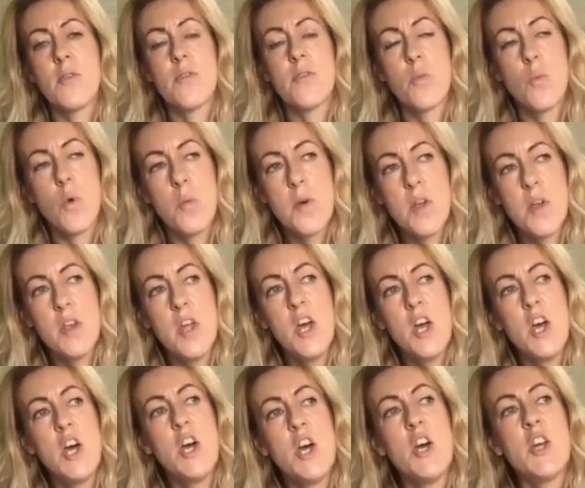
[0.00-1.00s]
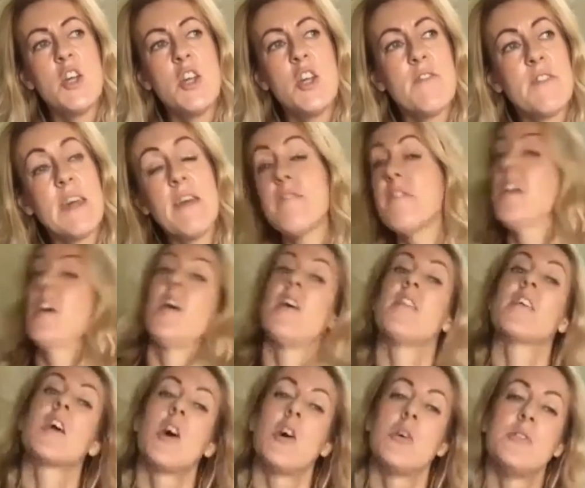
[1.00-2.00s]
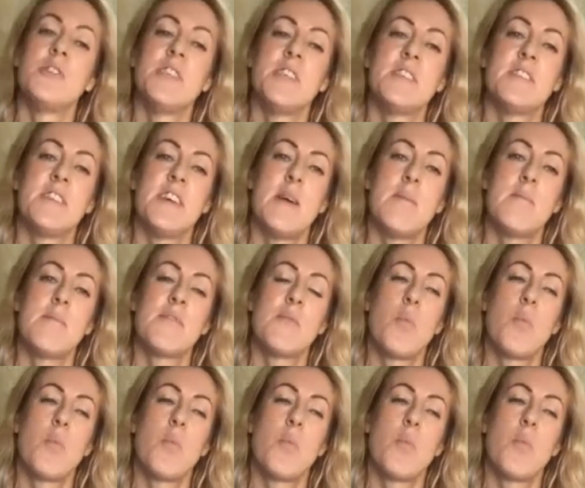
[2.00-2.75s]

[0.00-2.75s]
the woman, you've given her the coaching tips.